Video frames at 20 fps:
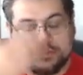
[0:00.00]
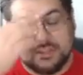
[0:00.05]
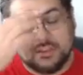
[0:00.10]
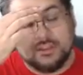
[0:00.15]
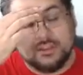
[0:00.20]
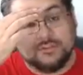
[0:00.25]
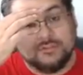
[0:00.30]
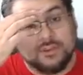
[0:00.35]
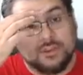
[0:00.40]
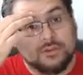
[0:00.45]

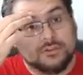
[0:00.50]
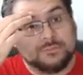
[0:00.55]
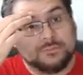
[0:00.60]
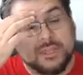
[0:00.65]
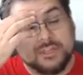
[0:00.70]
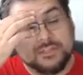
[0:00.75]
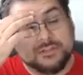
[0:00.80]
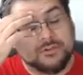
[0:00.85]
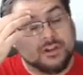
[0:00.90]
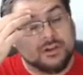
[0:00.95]
If you use
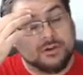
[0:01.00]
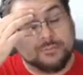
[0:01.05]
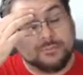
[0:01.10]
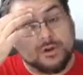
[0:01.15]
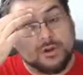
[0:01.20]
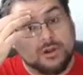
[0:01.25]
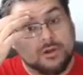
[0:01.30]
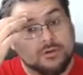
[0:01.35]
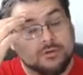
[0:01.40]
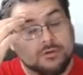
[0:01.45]
Page Creator
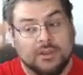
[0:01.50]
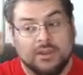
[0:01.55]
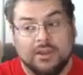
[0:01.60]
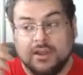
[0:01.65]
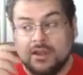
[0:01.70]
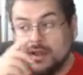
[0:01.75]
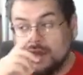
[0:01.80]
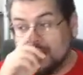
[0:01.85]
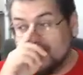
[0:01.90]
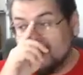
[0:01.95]
Pro,
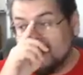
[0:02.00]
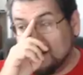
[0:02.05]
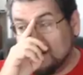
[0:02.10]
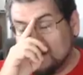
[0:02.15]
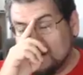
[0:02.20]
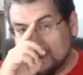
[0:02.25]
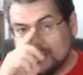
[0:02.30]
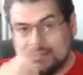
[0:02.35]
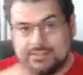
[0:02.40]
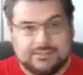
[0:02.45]
uh,
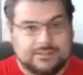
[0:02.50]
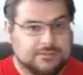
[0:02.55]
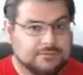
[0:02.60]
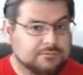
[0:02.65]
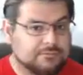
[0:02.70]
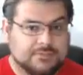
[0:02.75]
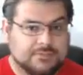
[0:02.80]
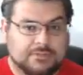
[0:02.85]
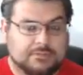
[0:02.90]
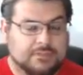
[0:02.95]
it's,
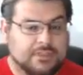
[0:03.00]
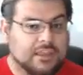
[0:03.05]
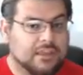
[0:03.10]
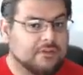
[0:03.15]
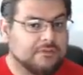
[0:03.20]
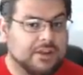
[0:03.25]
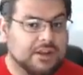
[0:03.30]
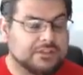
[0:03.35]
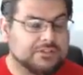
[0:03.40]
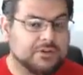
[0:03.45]
think of
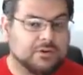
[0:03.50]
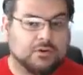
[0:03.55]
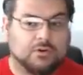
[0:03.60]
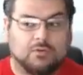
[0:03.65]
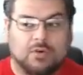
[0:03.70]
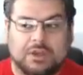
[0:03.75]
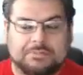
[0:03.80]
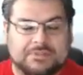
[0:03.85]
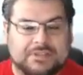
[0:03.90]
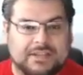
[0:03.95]
it as your own
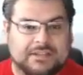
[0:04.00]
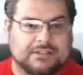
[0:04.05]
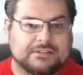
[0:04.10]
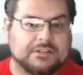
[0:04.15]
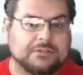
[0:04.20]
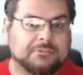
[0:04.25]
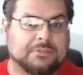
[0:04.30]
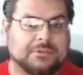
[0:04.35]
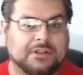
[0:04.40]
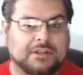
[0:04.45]
website that's
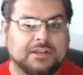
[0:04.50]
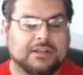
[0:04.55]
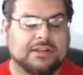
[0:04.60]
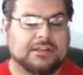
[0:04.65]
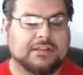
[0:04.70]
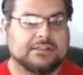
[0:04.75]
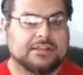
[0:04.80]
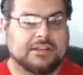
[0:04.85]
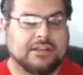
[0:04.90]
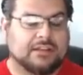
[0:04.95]
completely
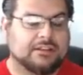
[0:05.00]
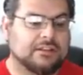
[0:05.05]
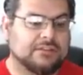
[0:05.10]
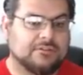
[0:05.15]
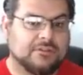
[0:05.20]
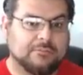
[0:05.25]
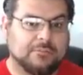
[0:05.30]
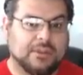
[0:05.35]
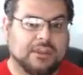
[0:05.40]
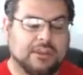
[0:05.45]
disconnected
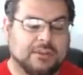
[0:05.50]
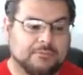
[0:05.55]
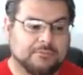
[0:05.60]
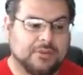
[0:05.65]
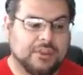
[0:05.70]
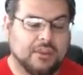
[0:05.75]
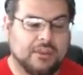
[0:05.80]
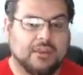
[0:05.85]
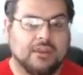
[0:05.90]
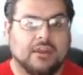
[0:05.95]
from E M
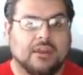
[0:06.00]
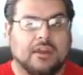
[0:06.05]
P.